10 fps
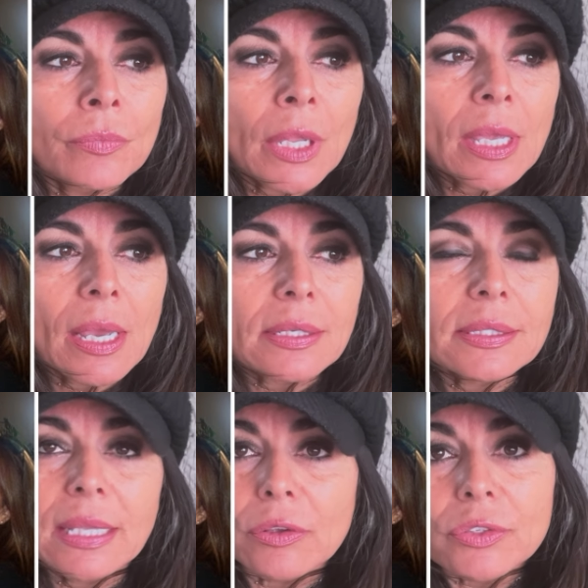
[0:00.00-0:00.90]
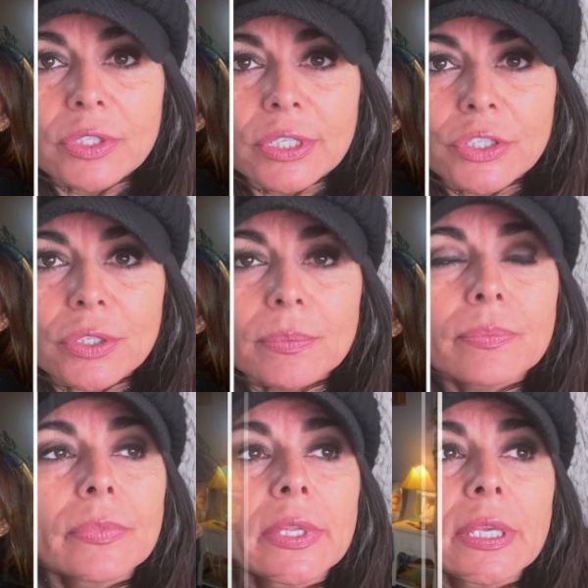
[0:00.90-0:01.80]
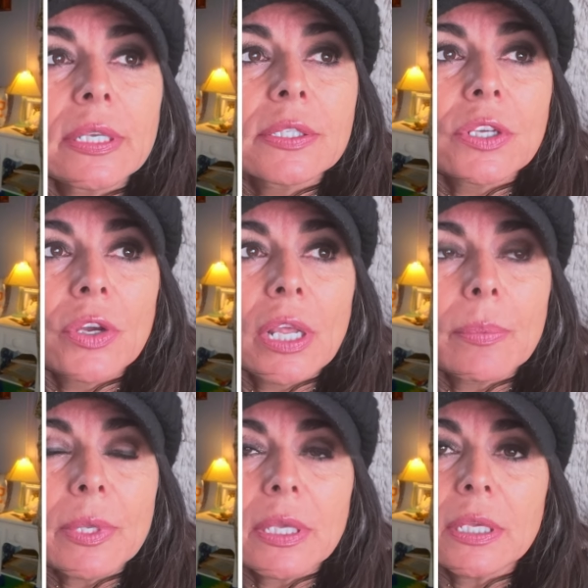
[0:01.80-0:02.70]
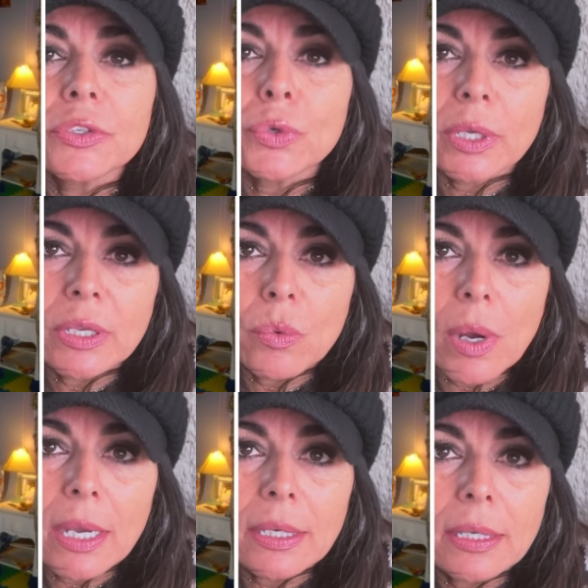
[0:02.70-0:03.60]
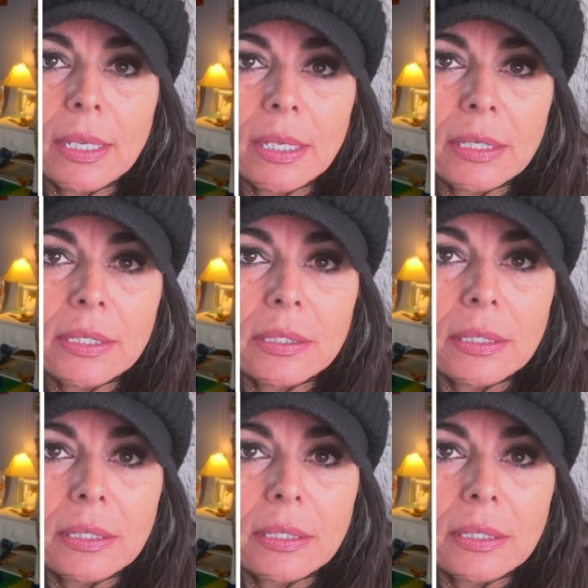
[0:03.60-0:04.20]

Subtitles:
He has Down syndrome. He is going to be 21 in